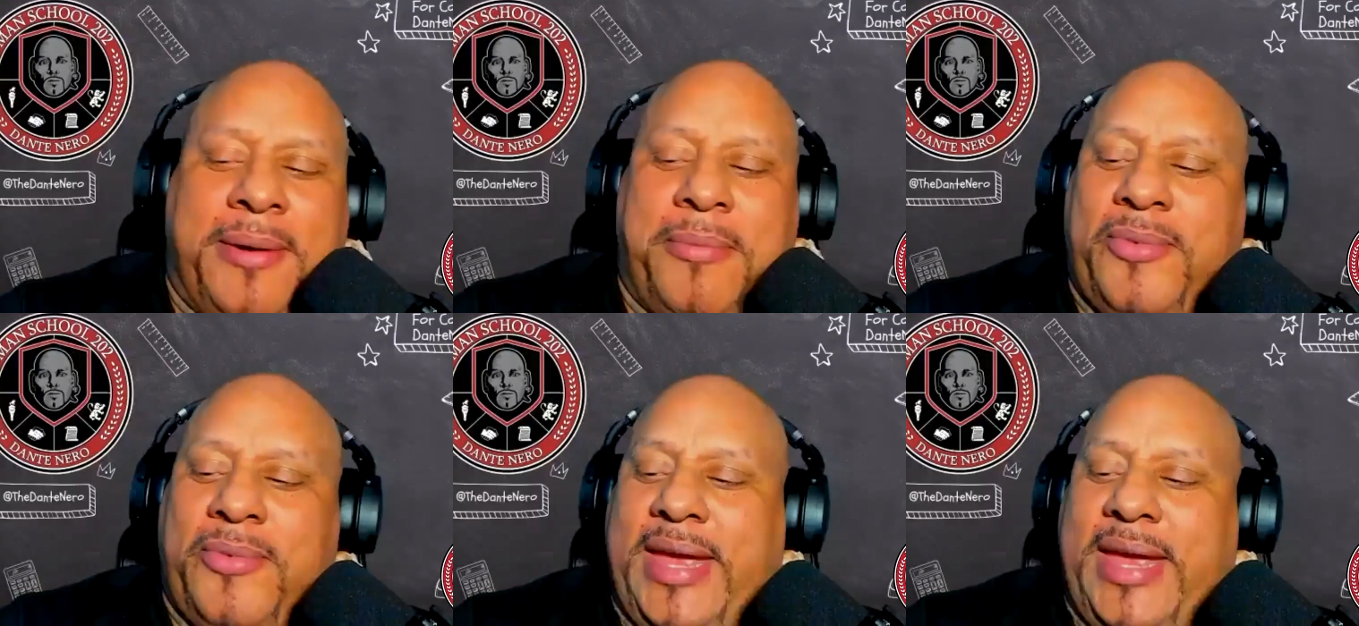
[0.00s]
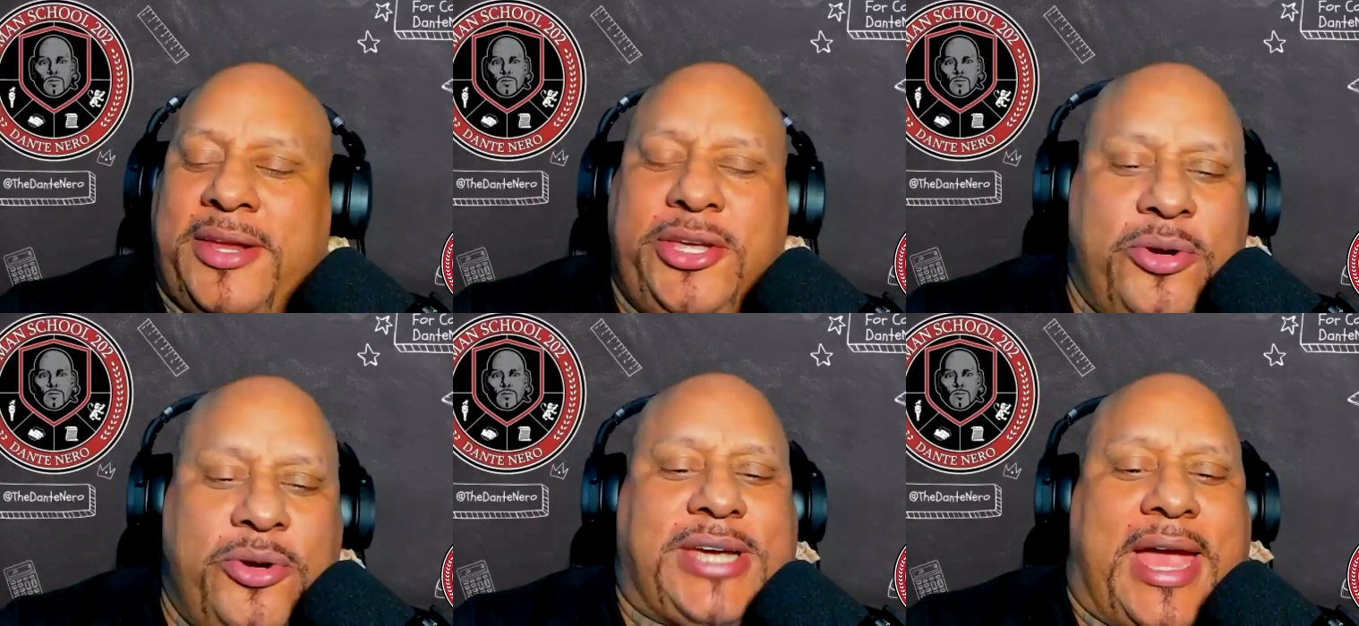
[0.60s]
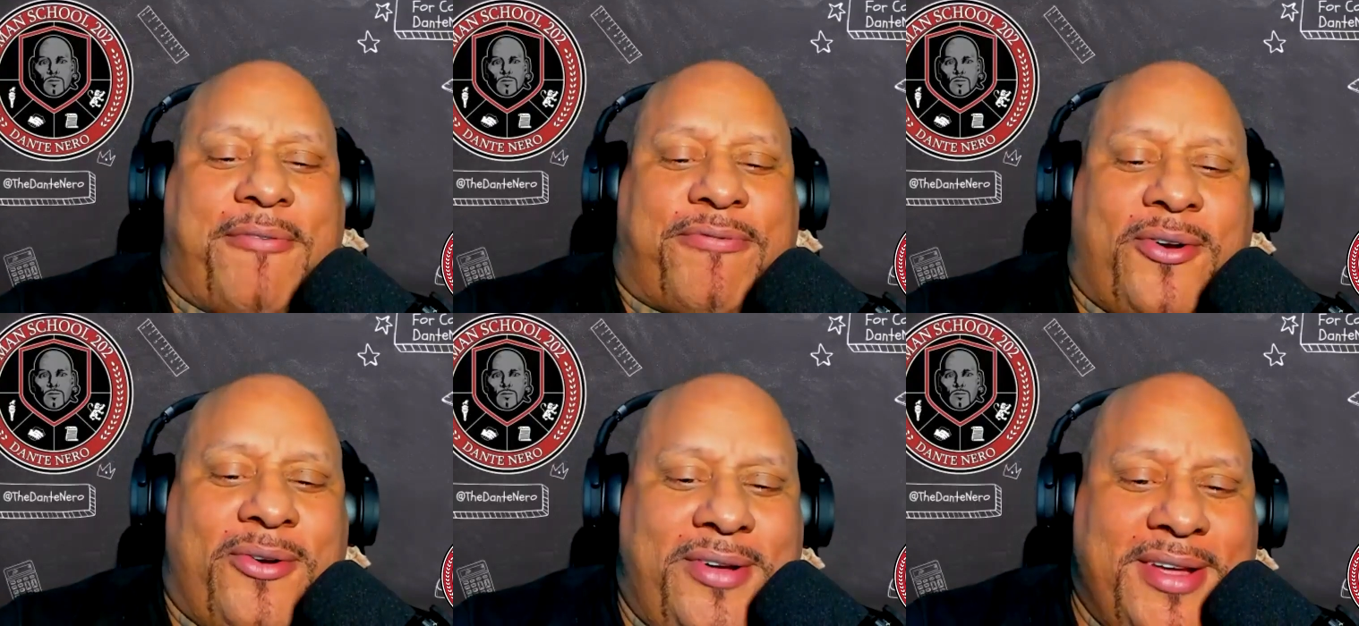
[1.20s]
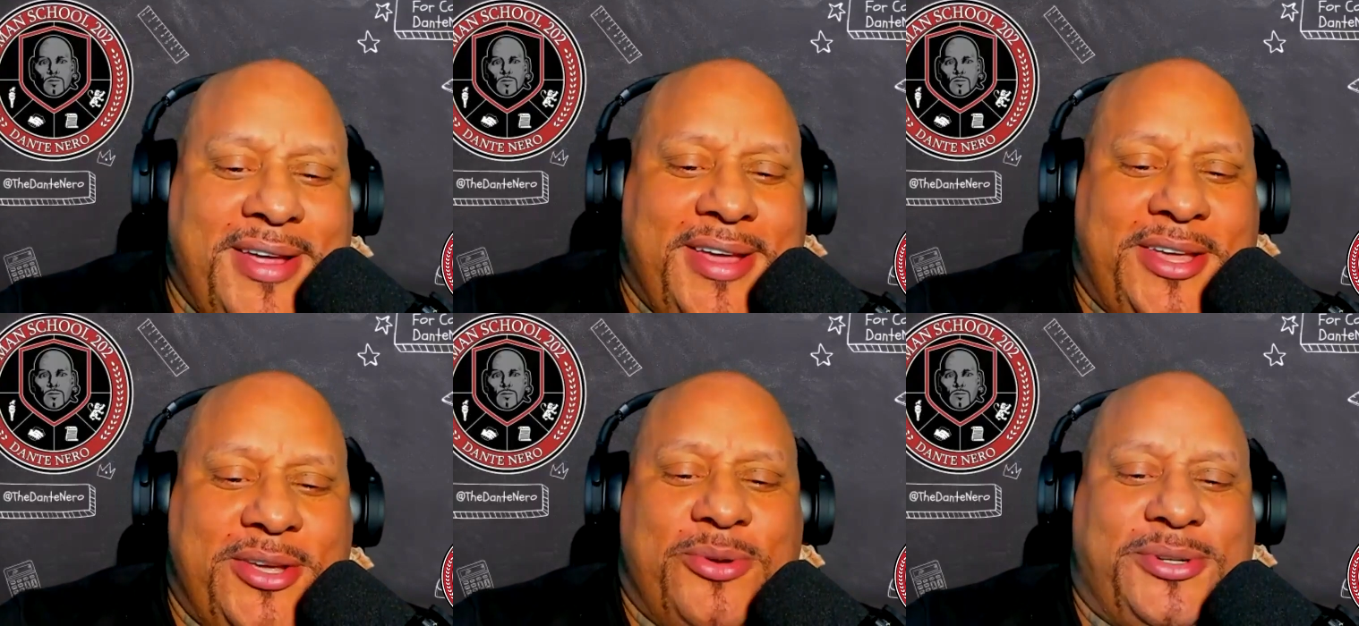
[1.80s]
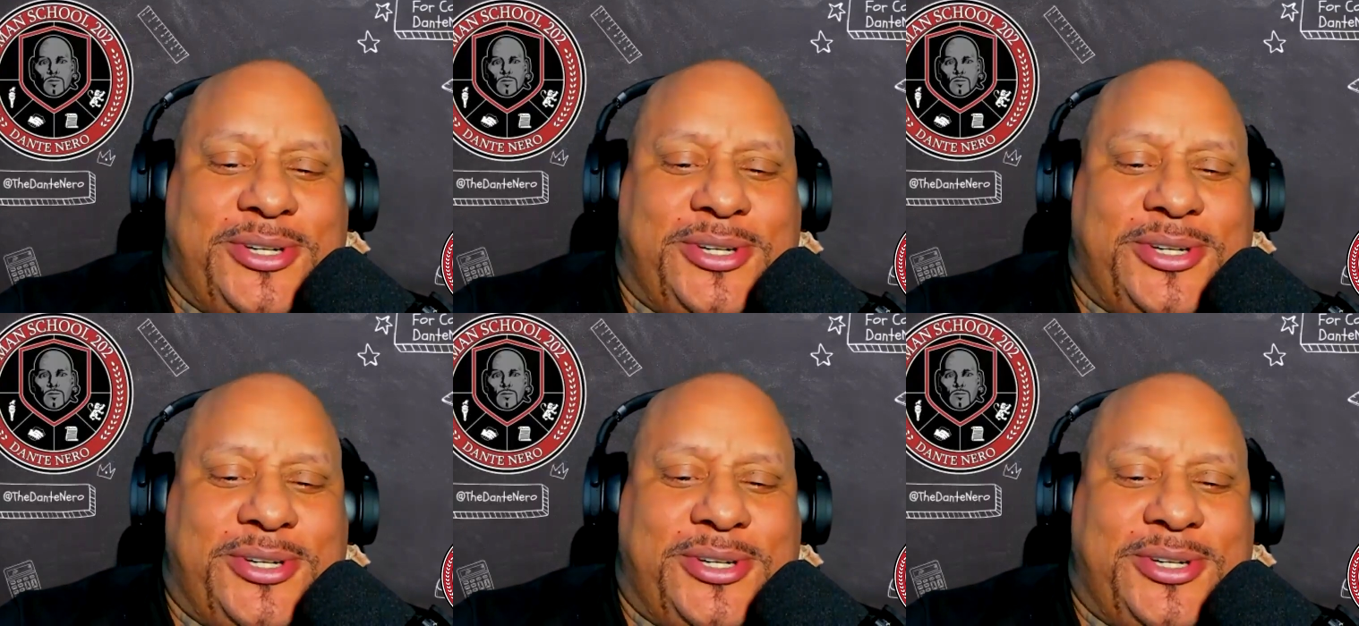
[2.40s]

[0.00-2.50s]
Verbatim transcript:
Speaker 1: him when he had a huge afro. Huge,